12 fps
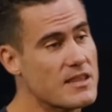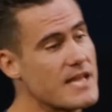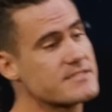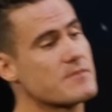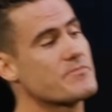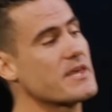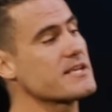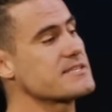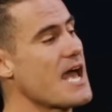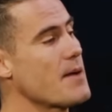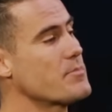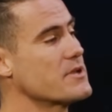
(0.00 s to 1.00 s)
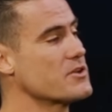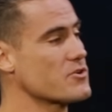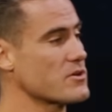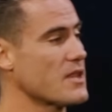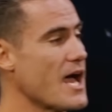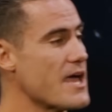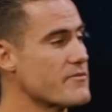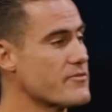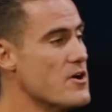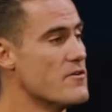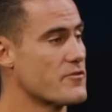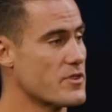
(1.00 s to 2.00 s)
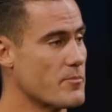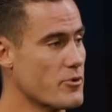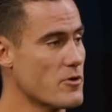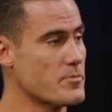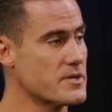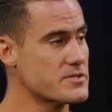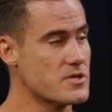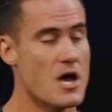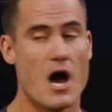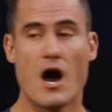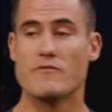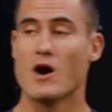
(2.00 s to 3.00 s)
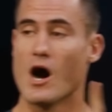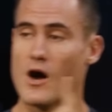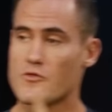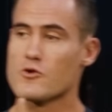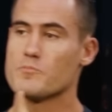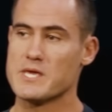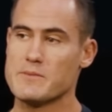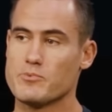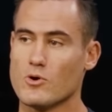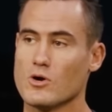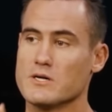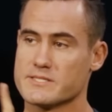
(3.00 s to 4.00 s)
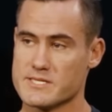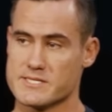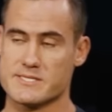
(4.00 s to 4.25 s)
let some things happen in your life for the purpose of other people to